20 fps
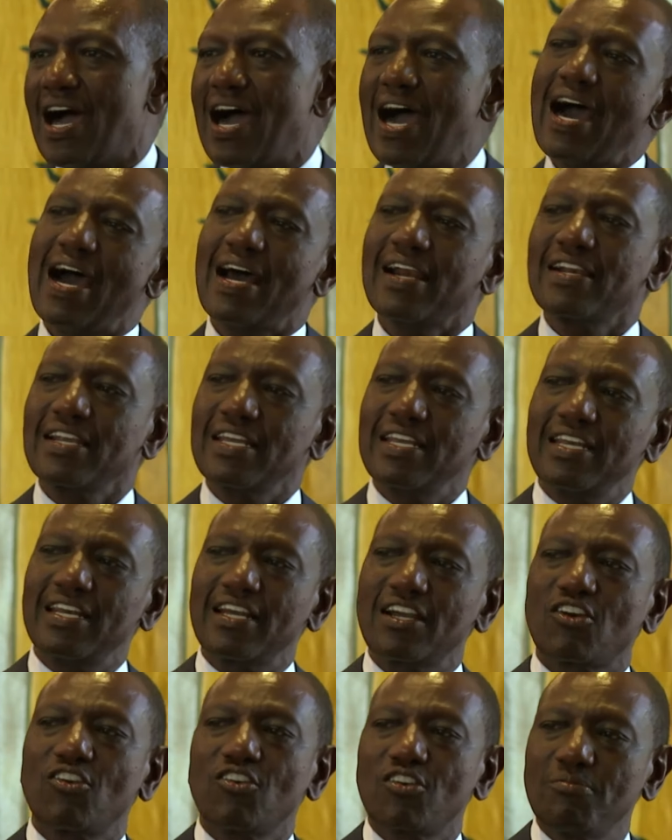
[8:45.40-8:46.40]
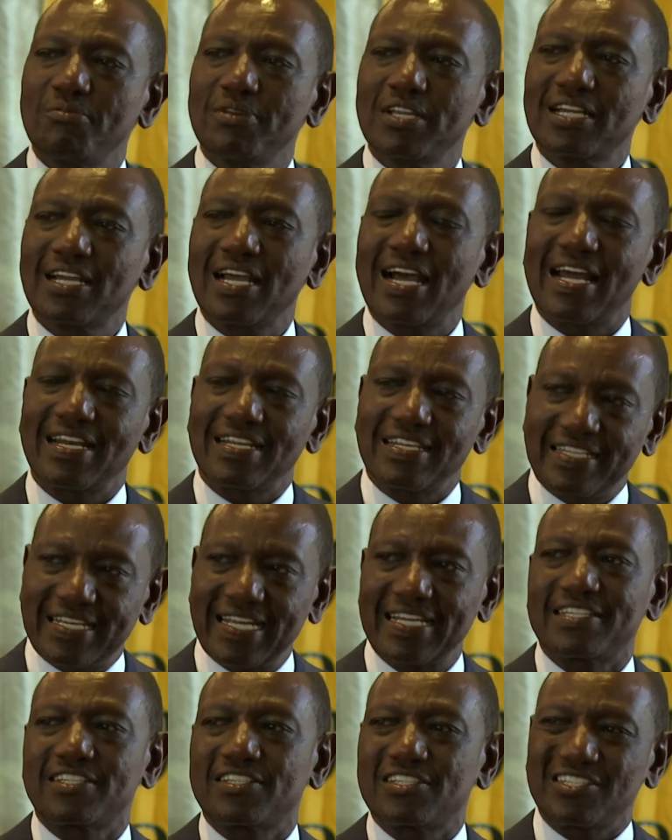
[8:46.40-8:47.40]
are in economic and
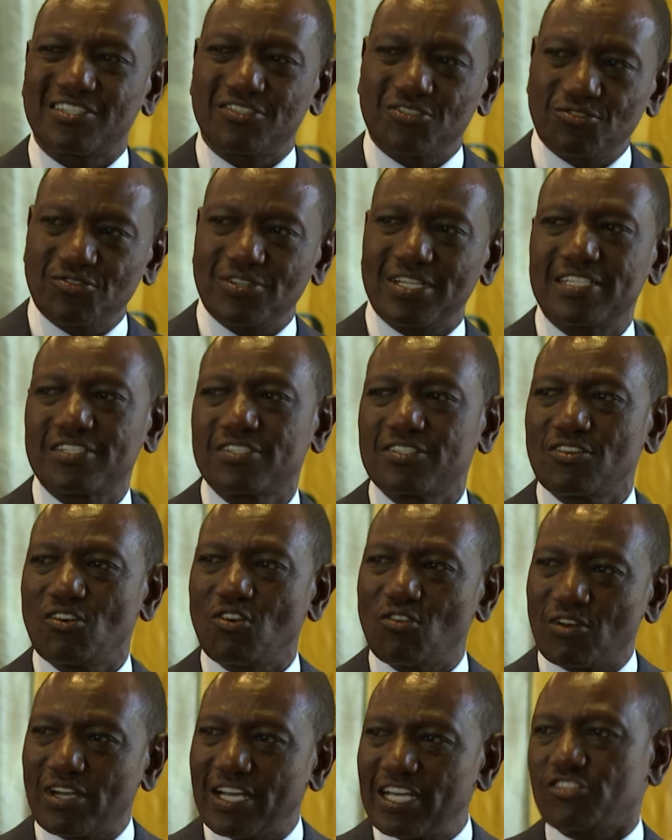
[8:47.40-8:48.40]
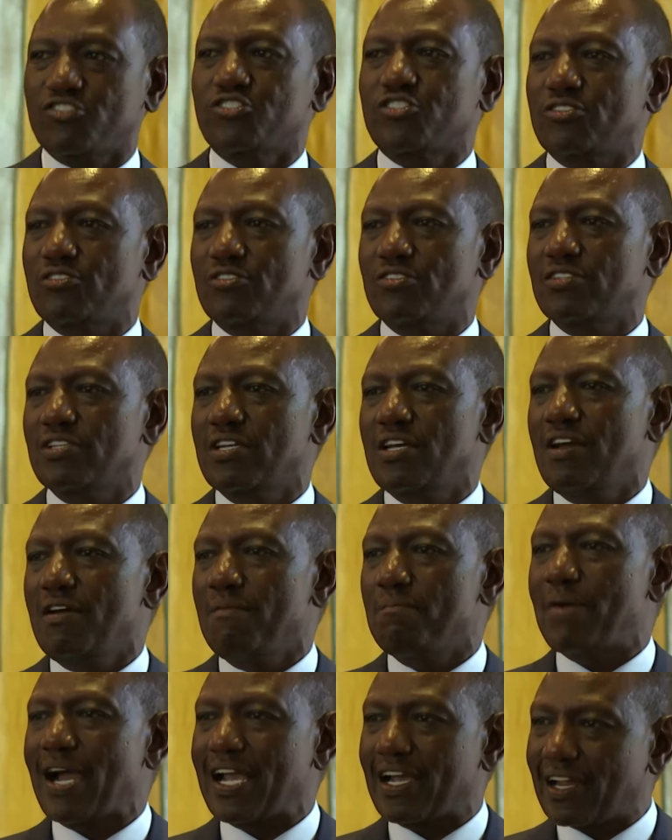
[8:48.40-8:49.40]
debt distress occasioned
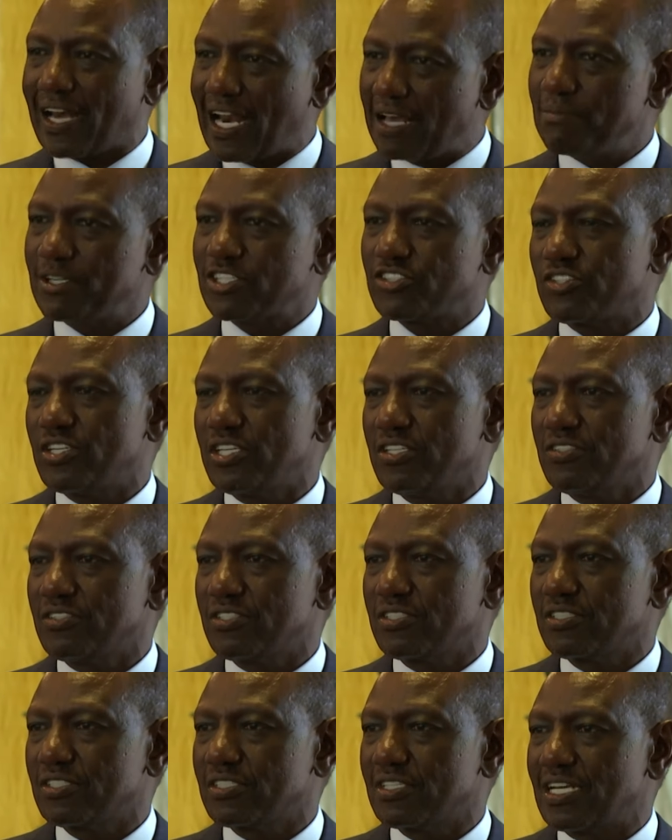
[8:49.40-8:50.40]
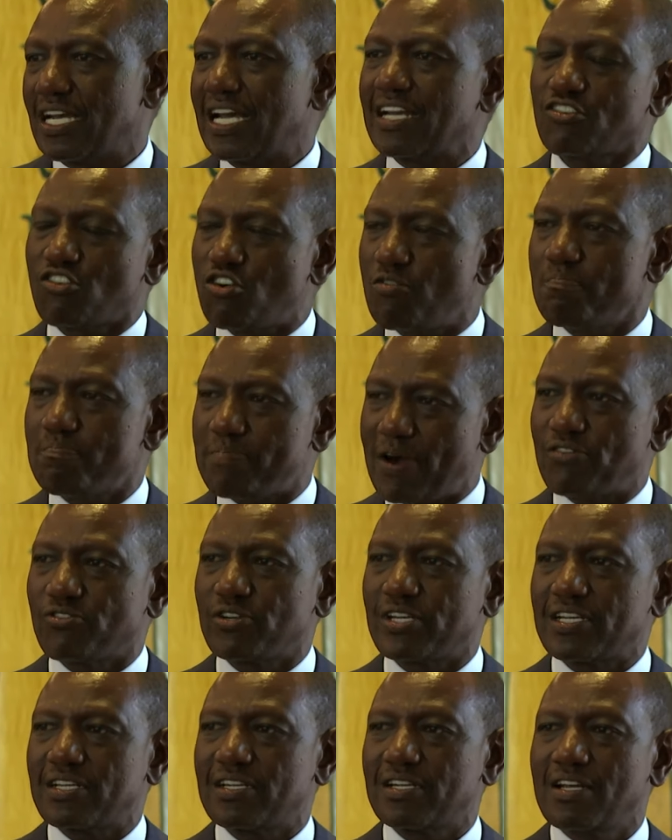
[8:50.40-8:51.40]
by climate change and
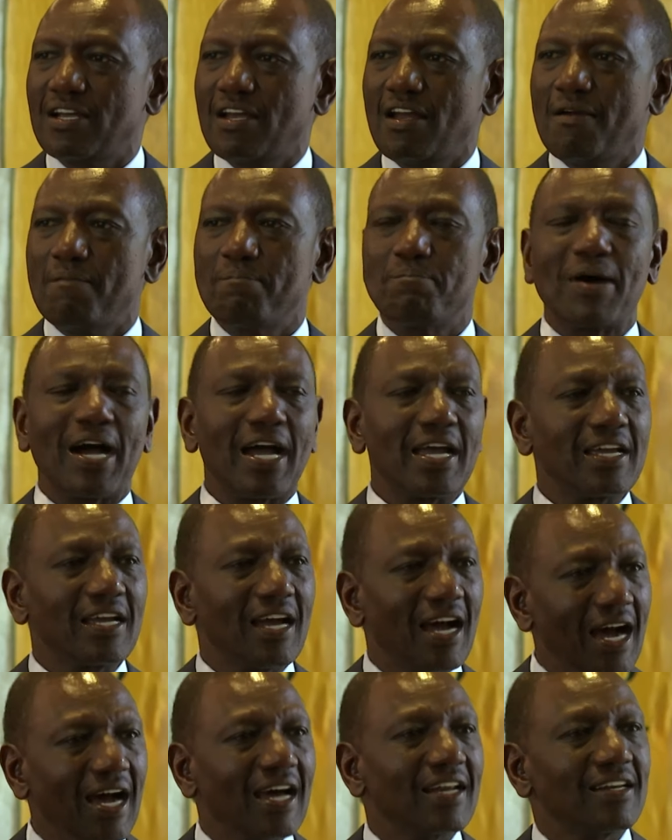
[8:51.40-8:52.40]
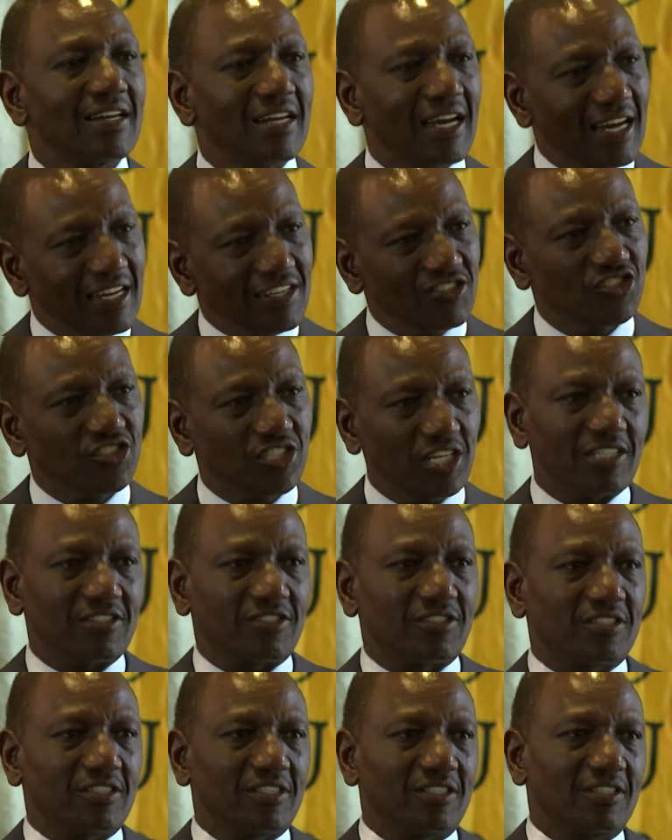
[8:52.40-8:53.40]
compounded by an
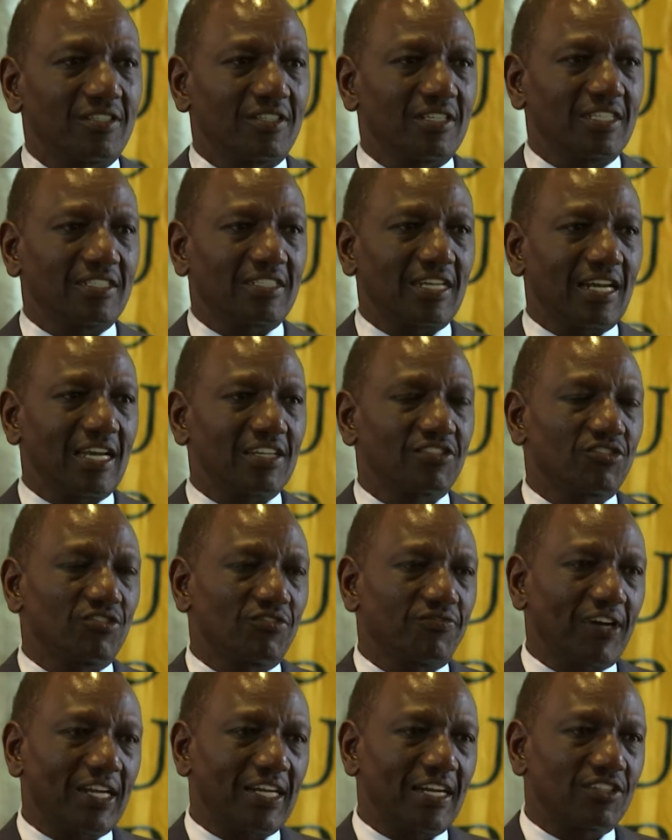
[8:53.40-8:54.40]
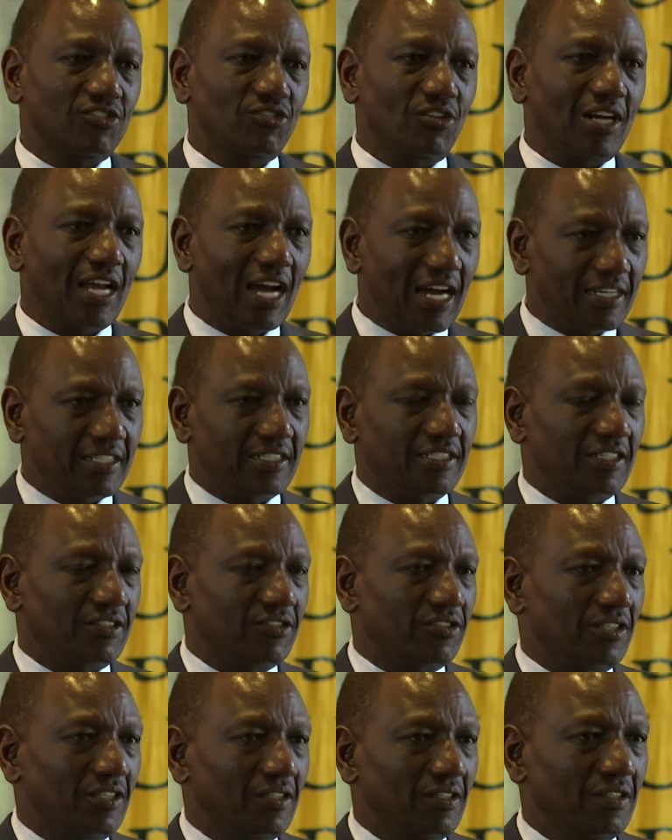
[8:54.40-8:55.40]
unjust international financial
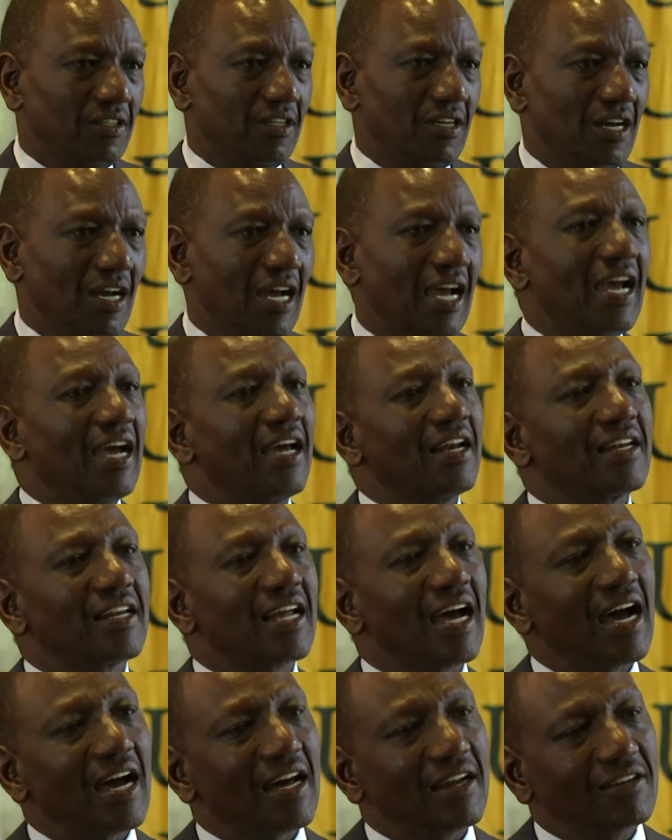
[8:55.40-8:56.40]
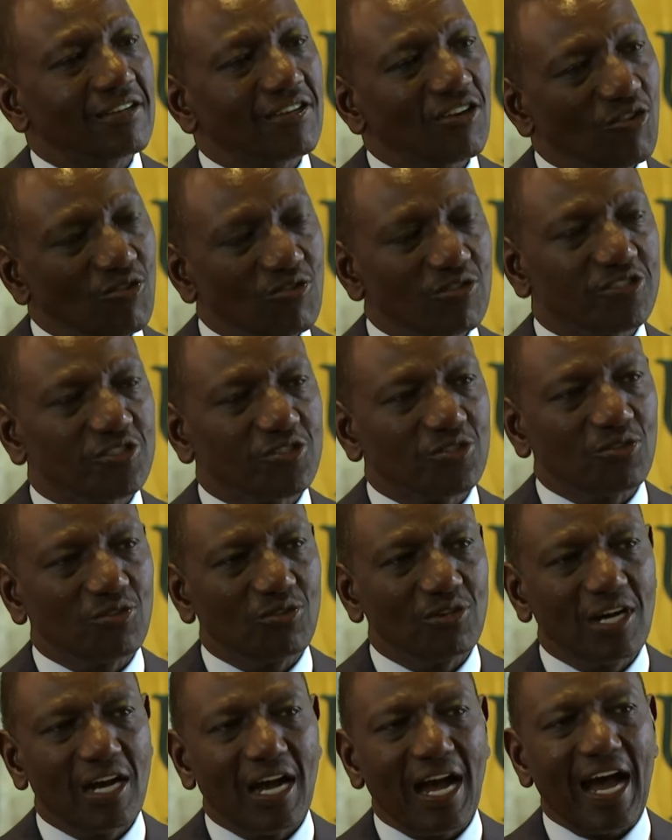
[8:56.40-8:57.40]
architecture and
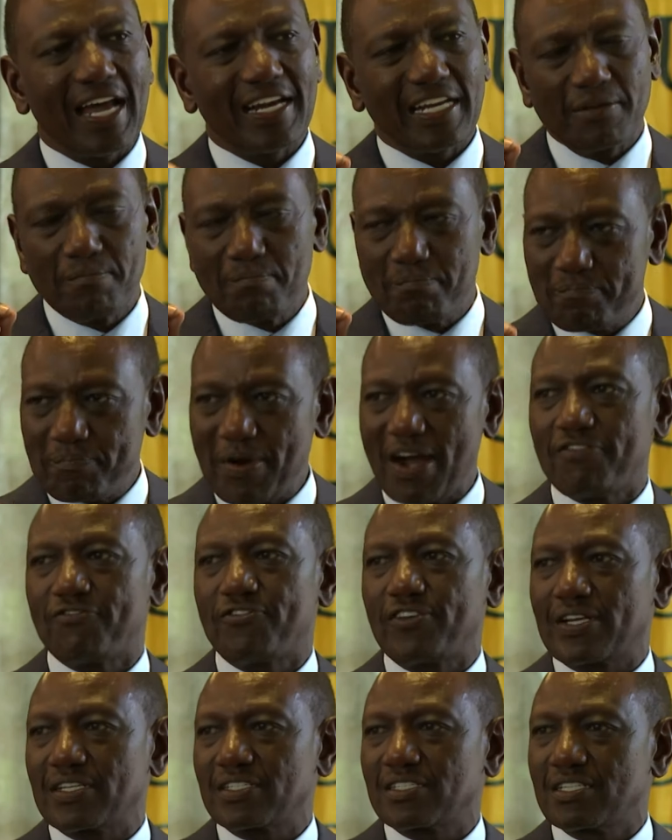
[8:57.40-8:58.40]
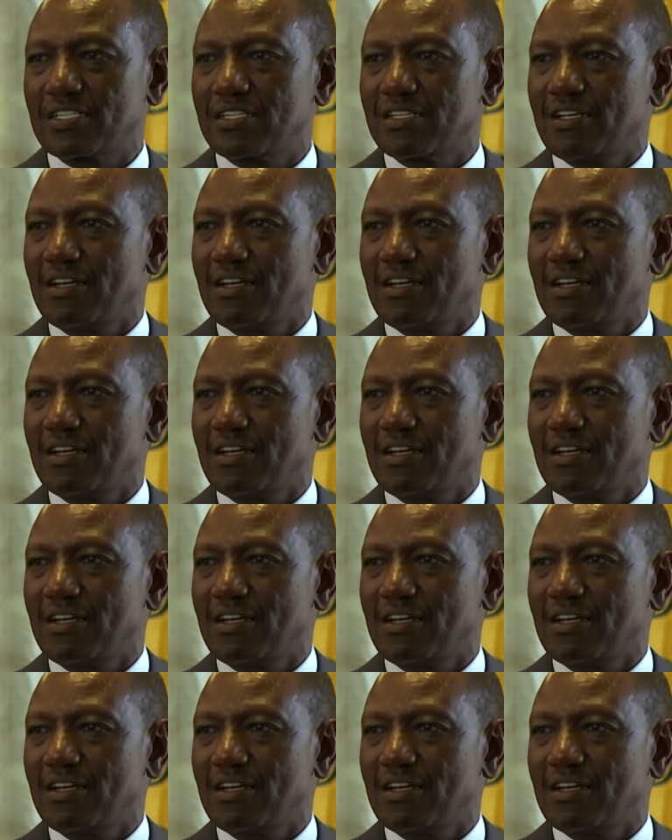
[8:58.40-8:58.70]
also an imperfect